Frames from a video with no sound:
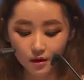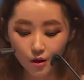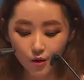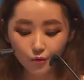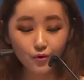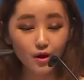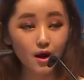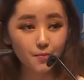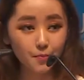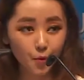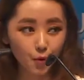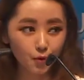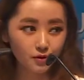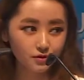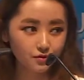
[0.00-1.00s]
we are
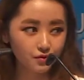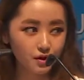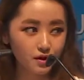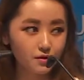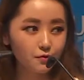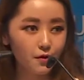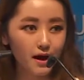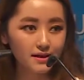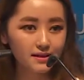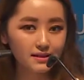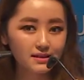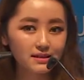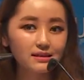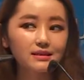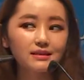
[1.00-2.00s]
born with the rights
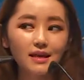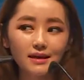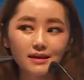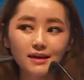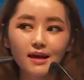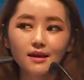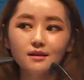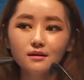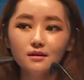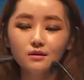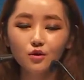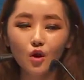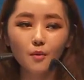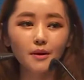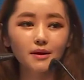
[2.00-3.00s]
that can,
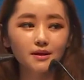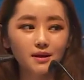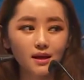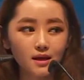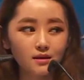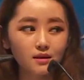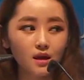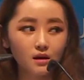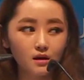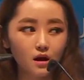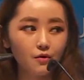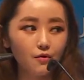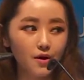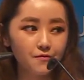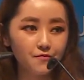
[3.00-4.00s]
nobody can take
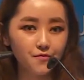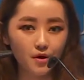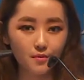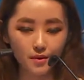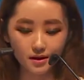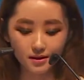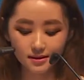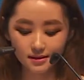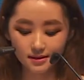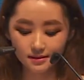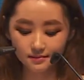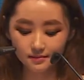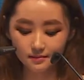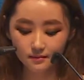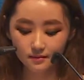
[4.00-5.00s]
away from us.
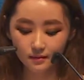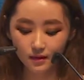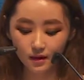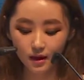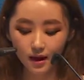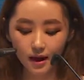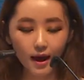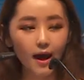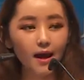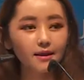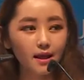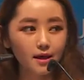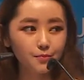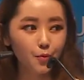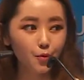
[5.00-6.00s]
And
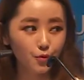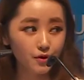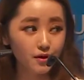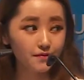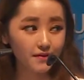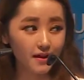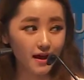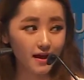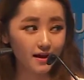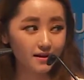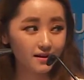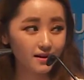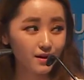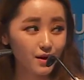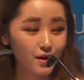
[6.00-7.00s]
I believe that
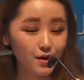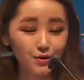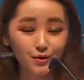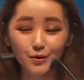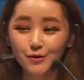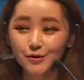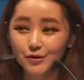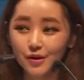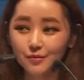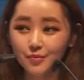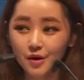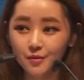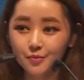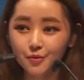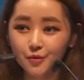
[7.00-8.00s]
North Korean
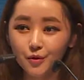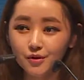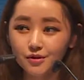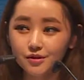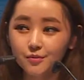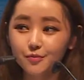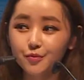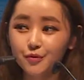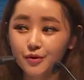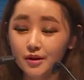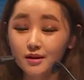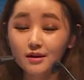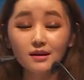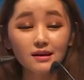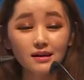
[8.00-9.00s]
people also
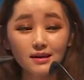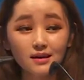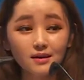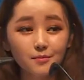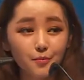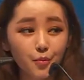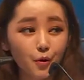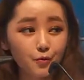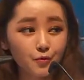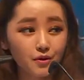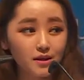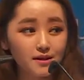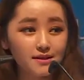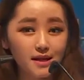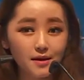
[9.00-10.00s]
born with
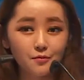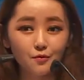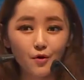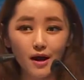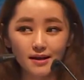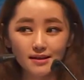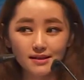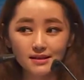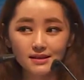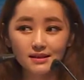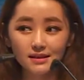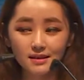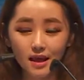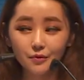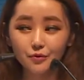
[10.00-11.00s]
the same rights
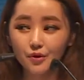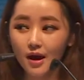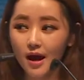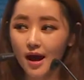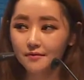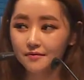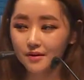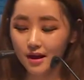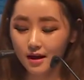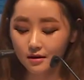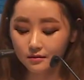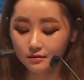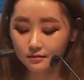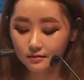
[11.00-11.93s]
that we have now.